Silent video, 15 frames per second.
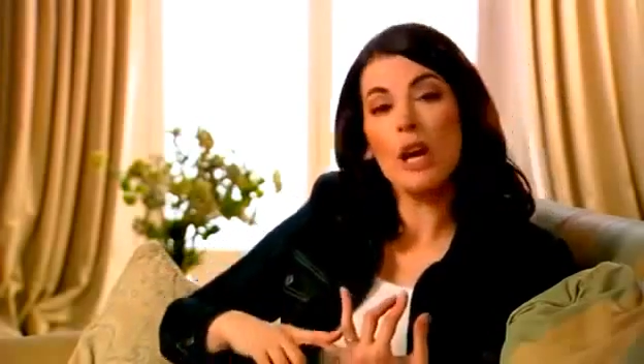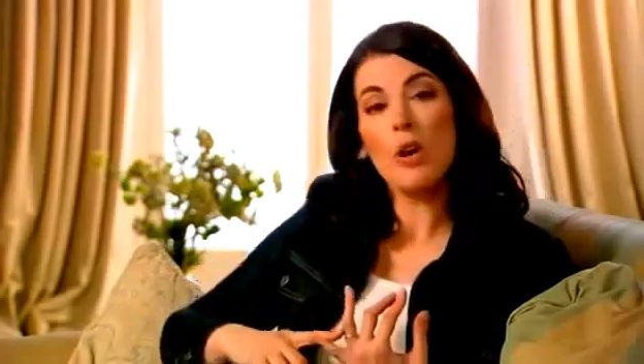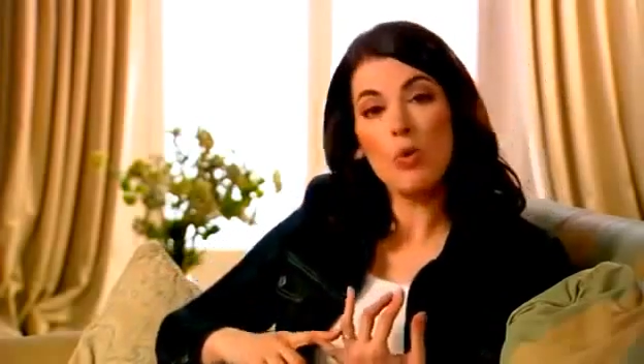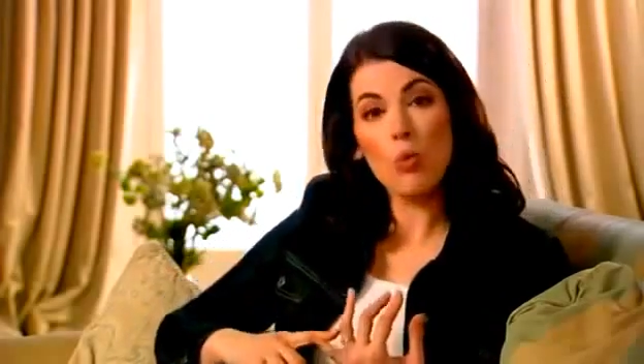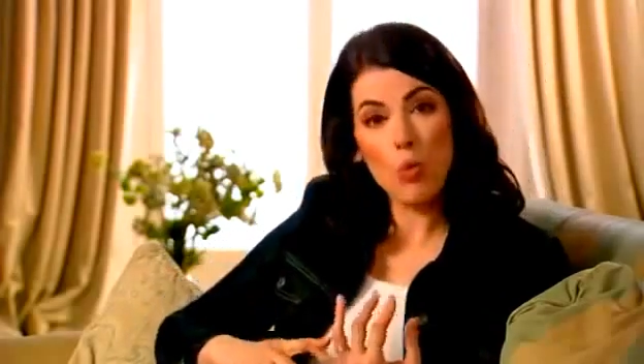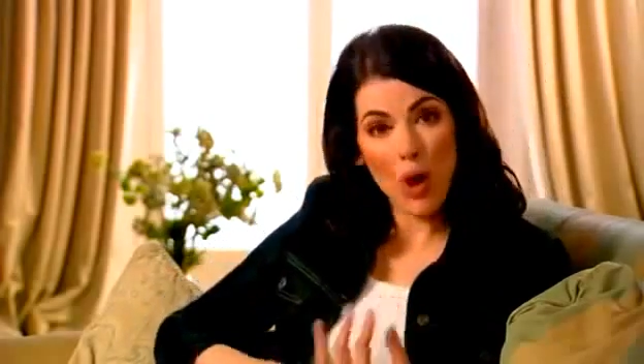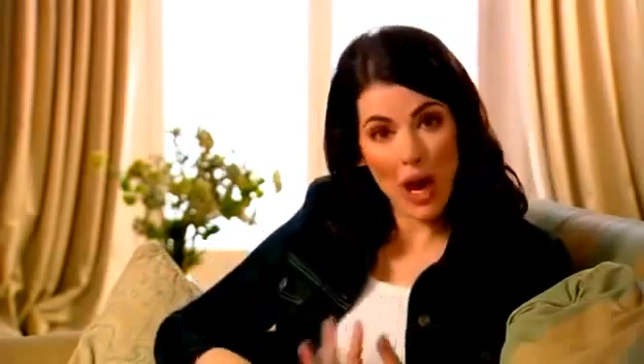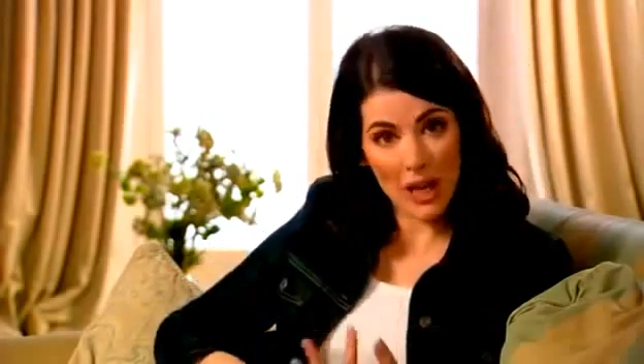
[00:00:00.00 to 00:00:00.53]

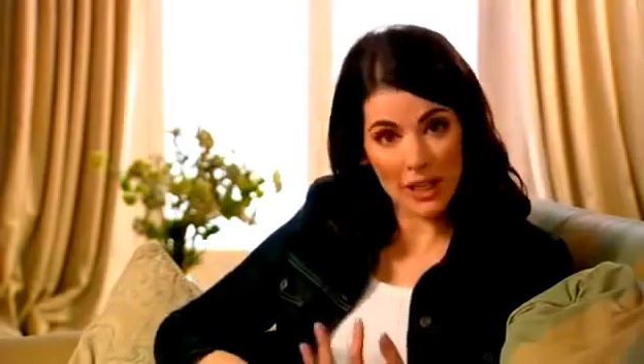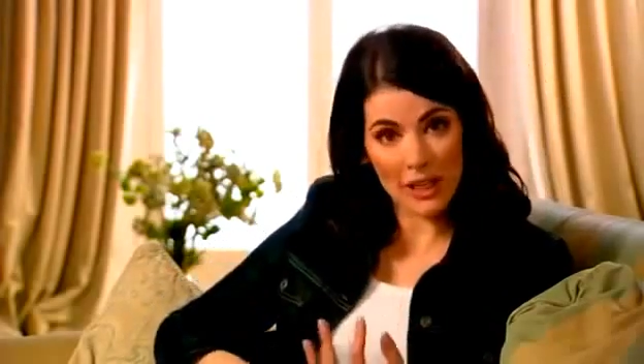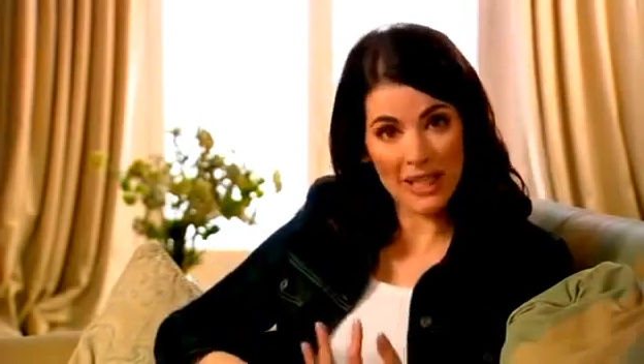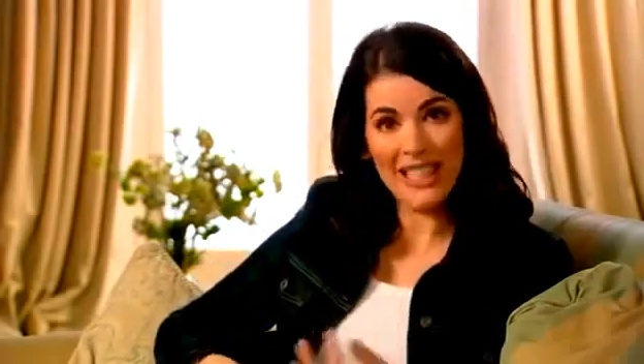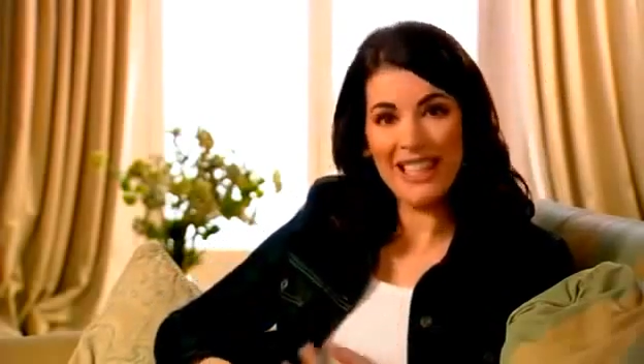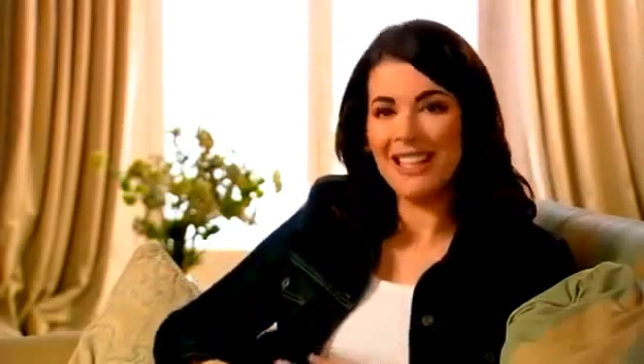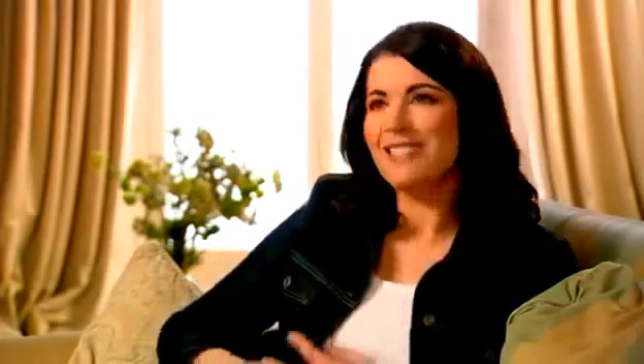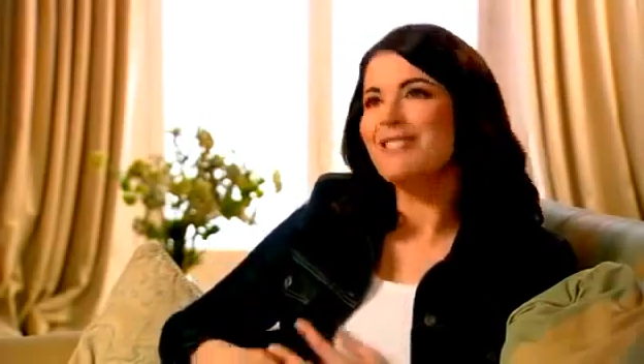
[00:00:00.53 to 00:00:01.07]
One,
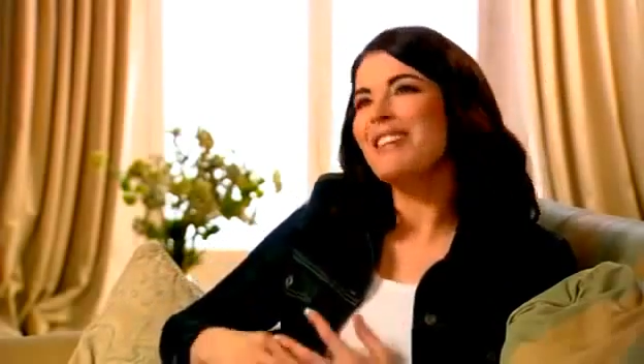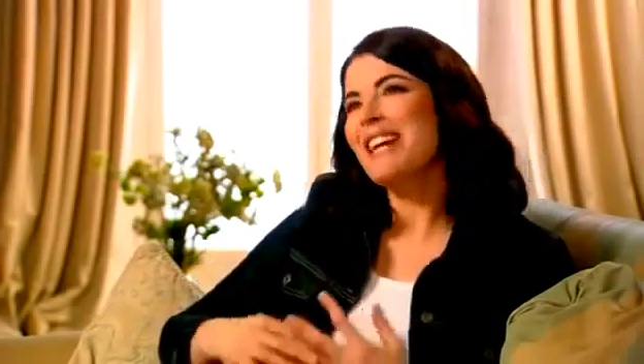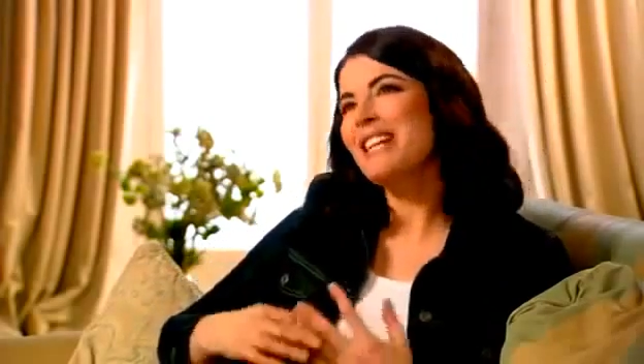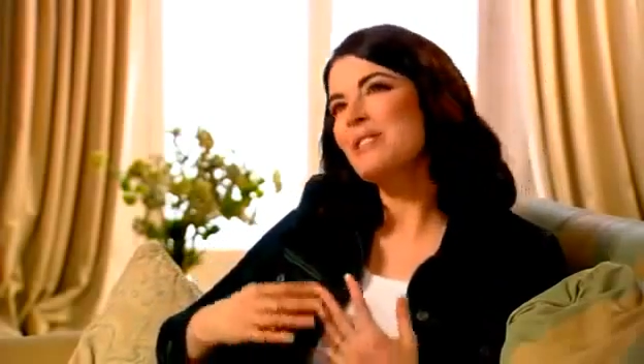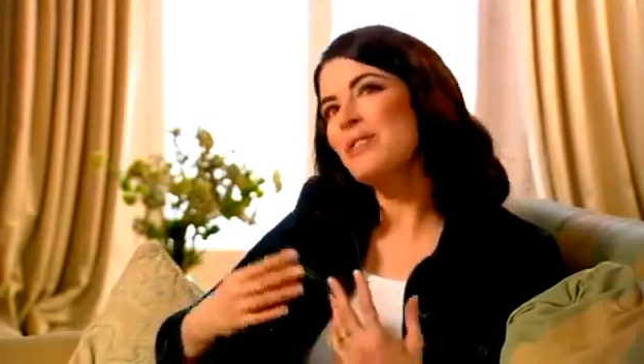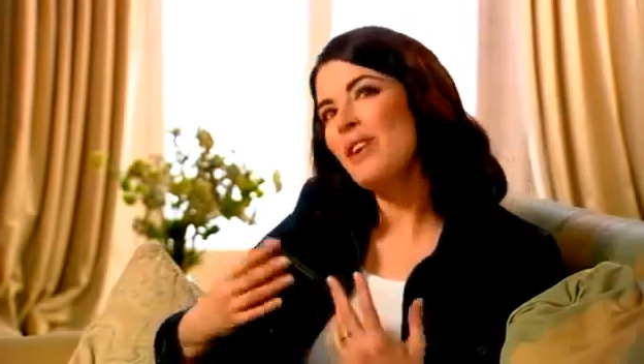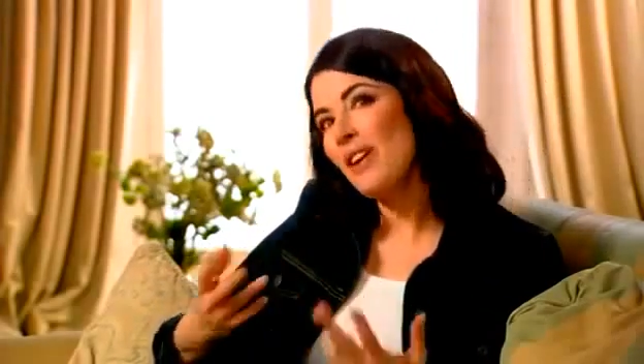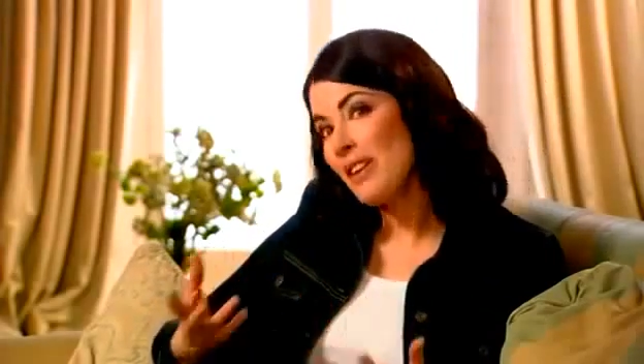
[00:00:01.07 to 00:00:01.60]
it's
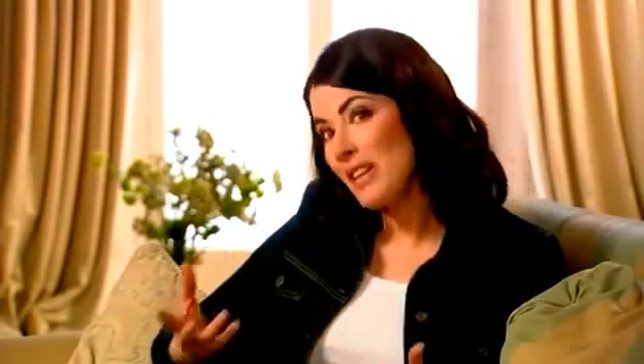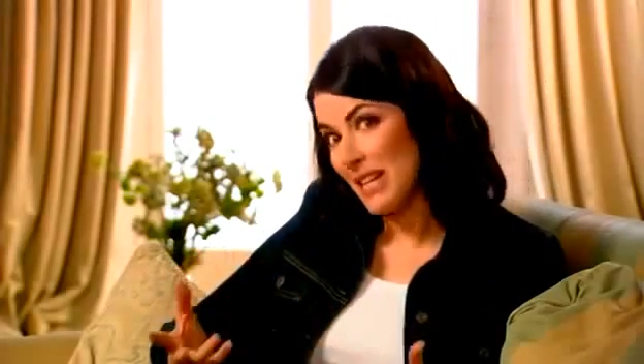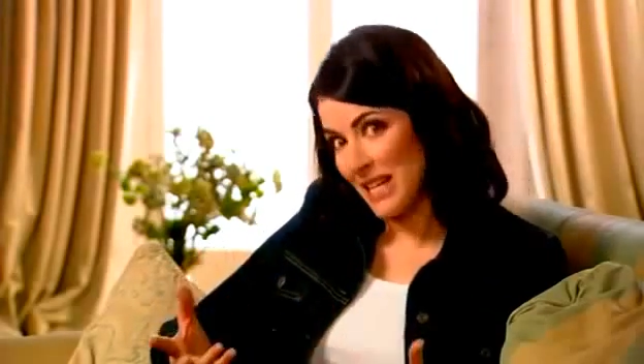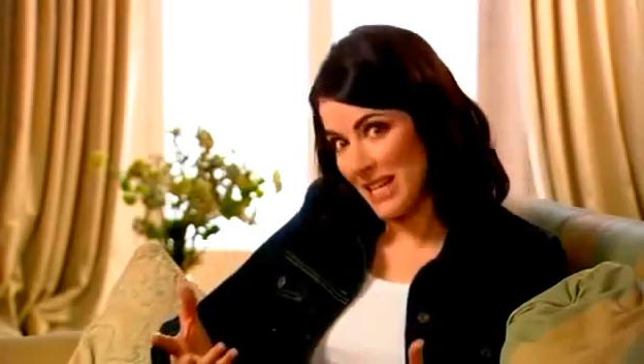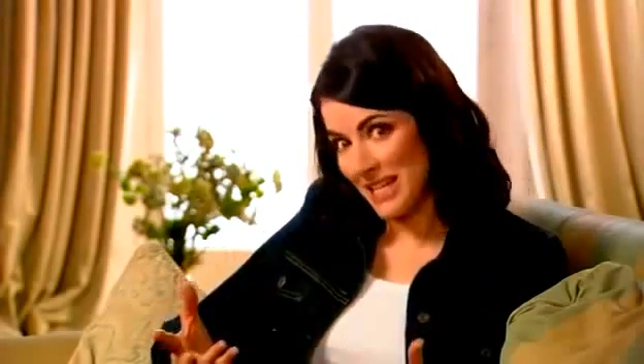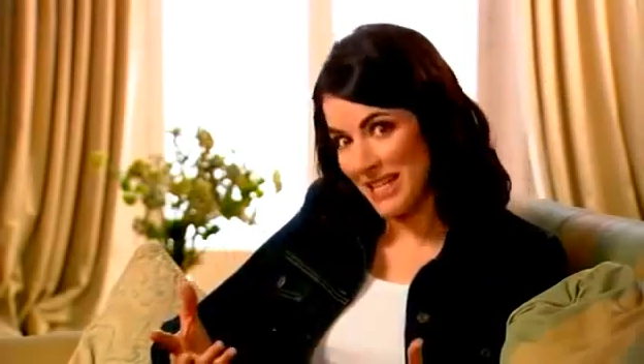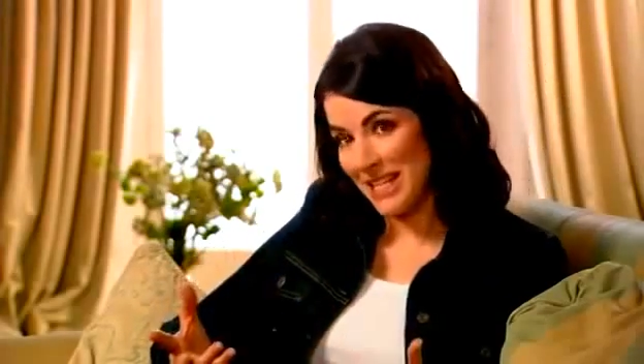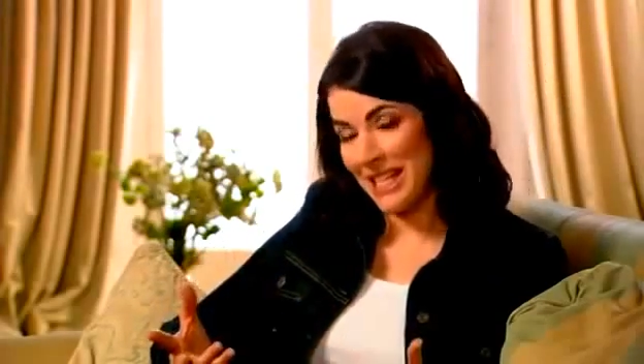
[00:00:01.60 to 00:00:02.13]
very
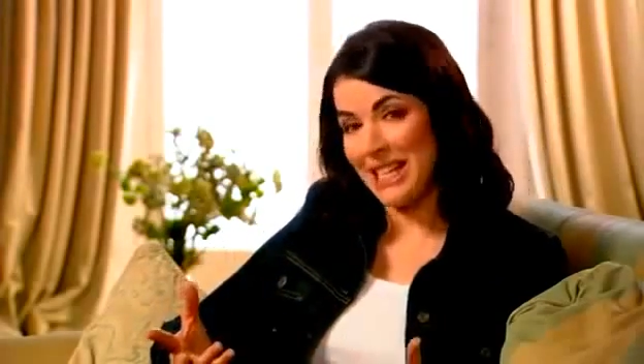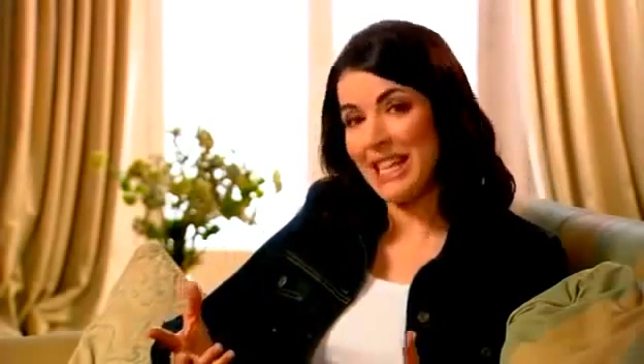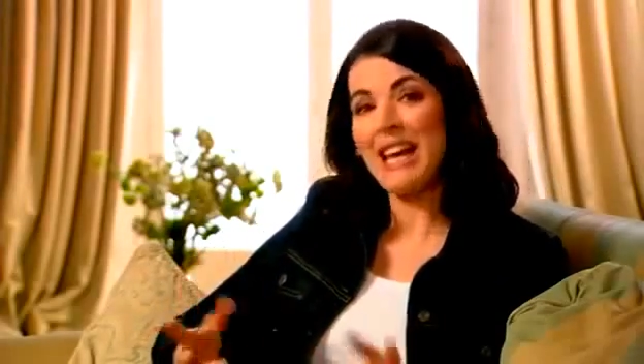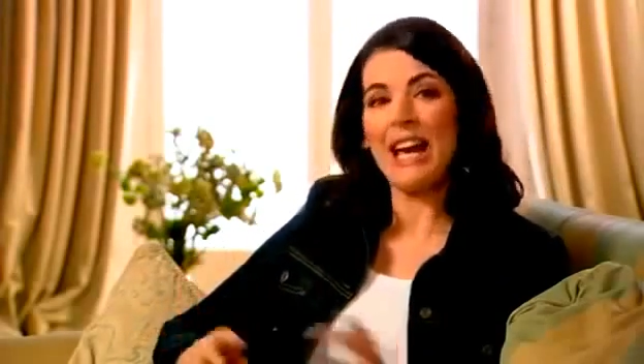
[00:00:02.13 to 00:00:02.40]
easy